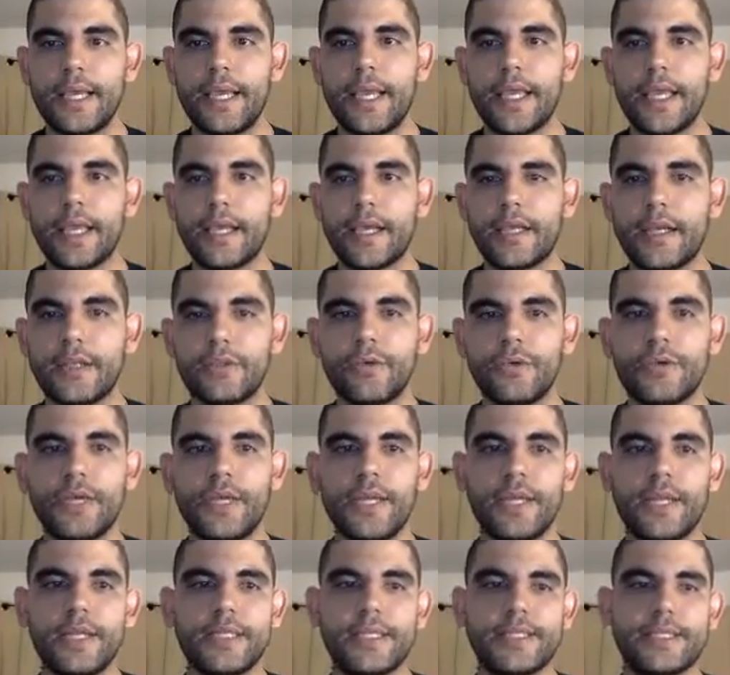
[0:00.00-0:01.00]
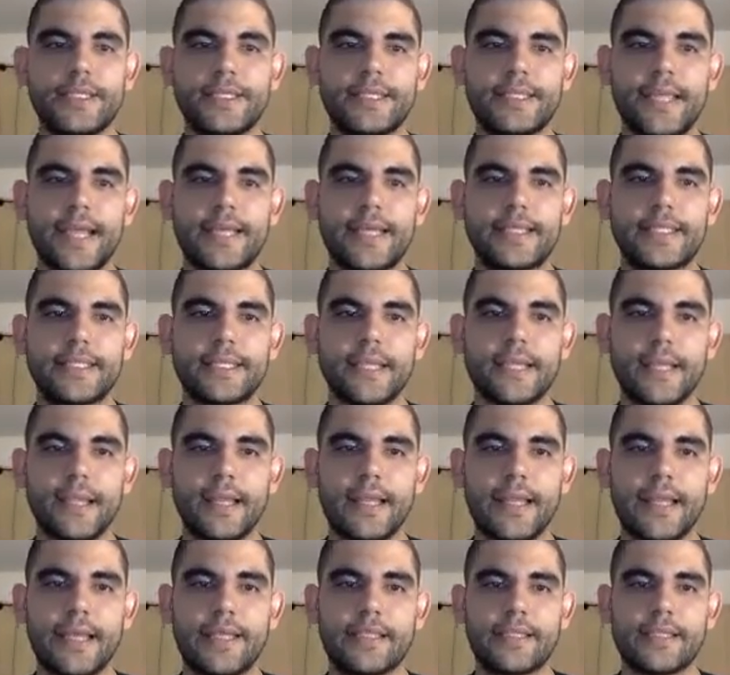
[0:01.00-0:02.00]
including
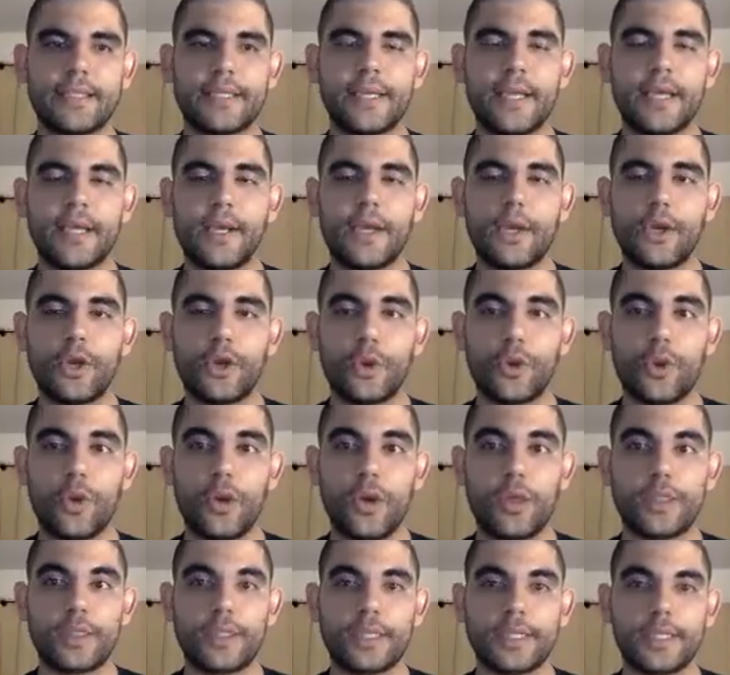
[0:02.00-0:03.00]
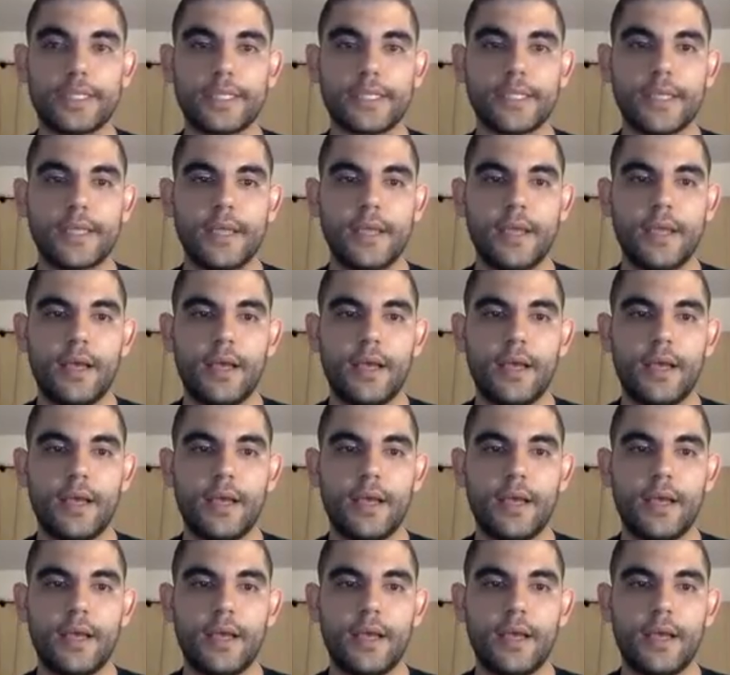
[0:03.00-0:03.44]
sex-linked crosses.